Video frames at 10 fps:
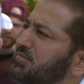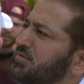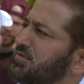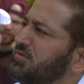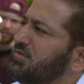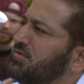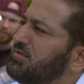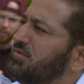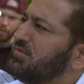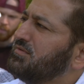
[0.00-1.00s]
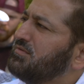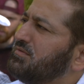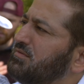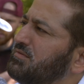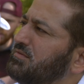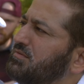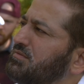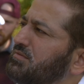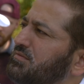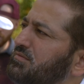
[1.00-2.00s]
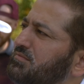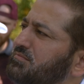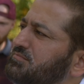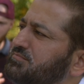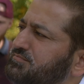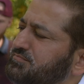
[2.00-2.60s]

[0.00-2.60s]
(silent)